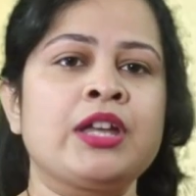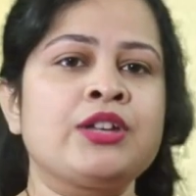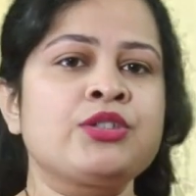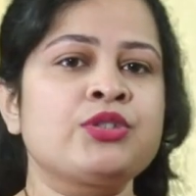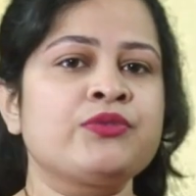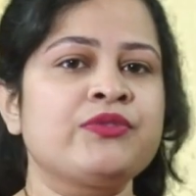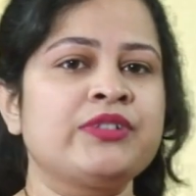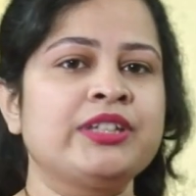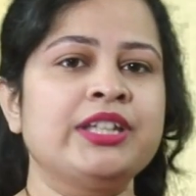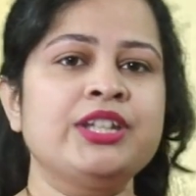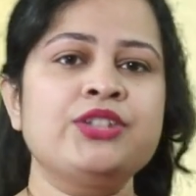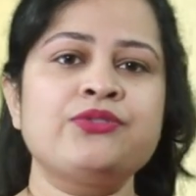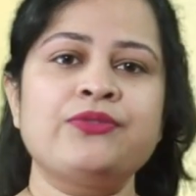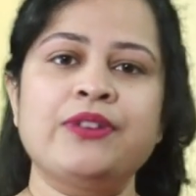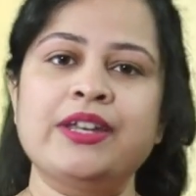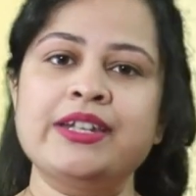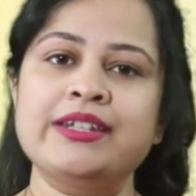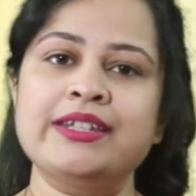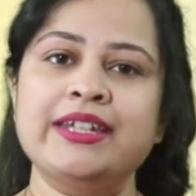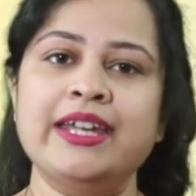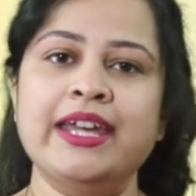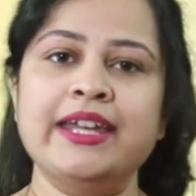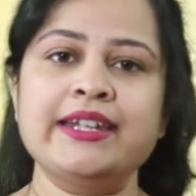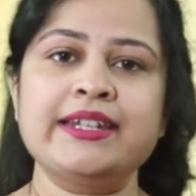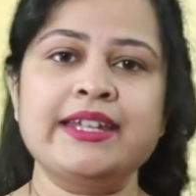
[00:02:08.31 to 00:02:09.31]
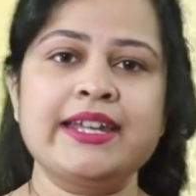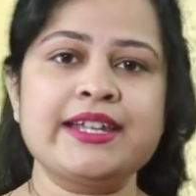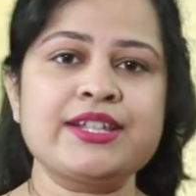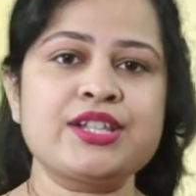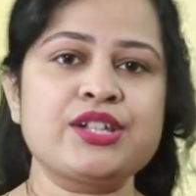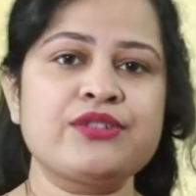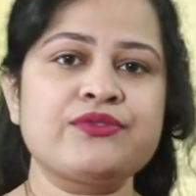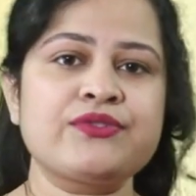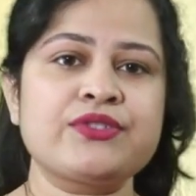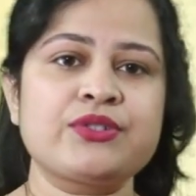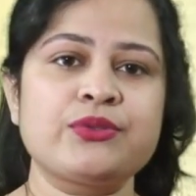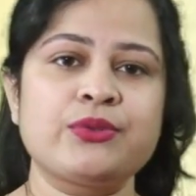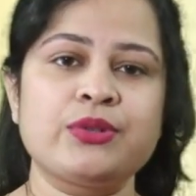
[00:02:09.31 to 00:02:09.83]
So within 28 days
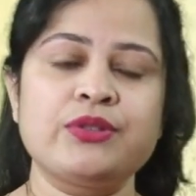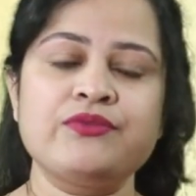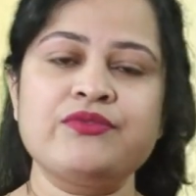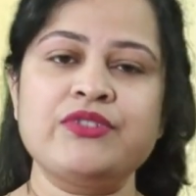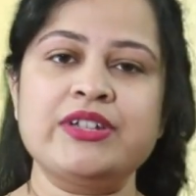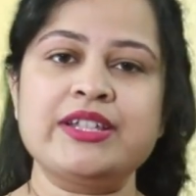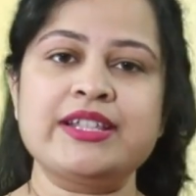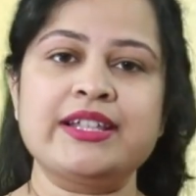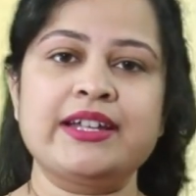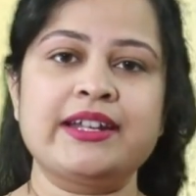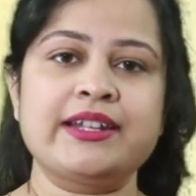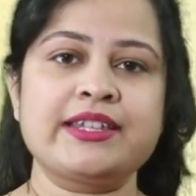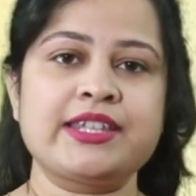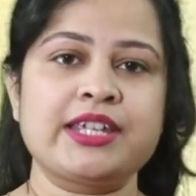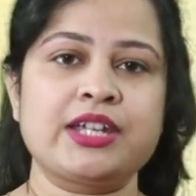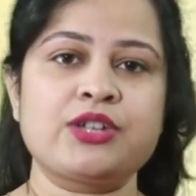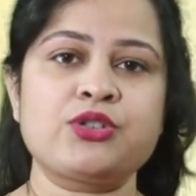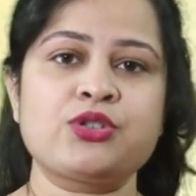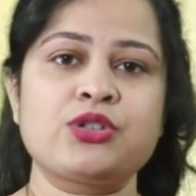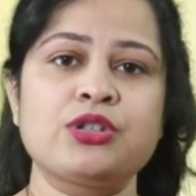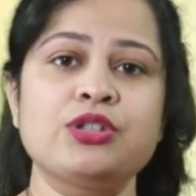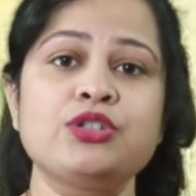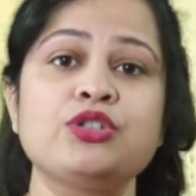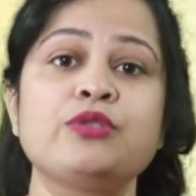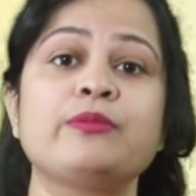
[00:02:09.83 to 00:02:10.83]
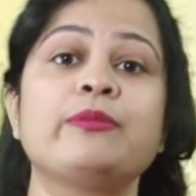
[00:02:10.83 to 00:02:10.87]
of student visa rejection,